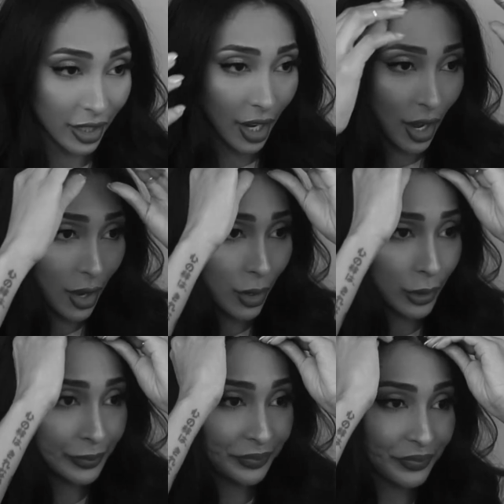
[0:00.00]

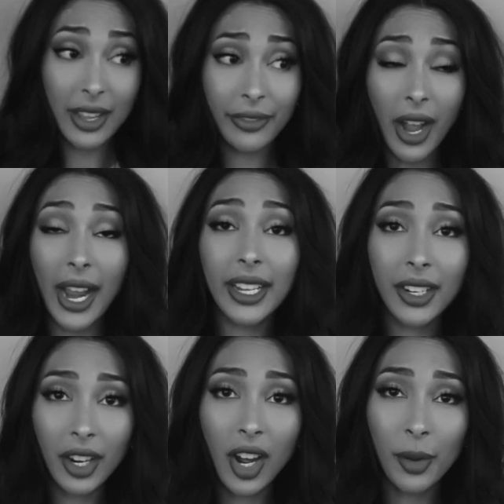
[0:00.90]
So if I
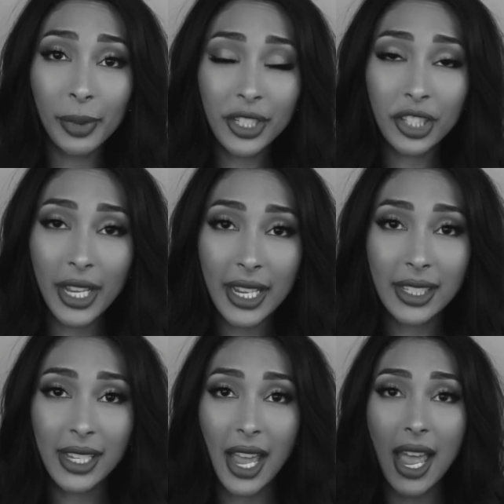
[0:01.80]
can accomplish
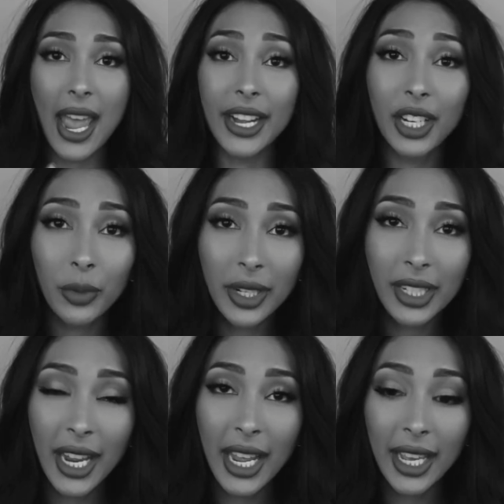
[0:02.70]
this,
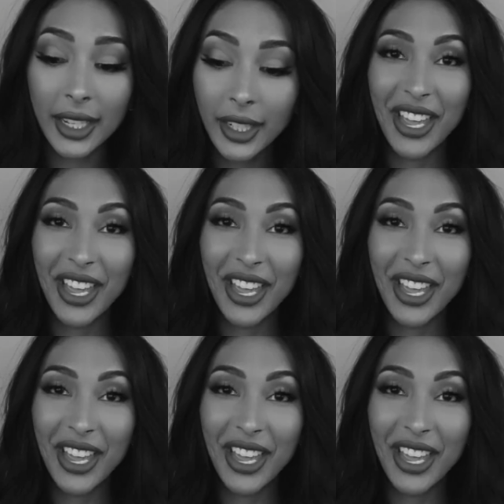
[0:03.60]
anyone can.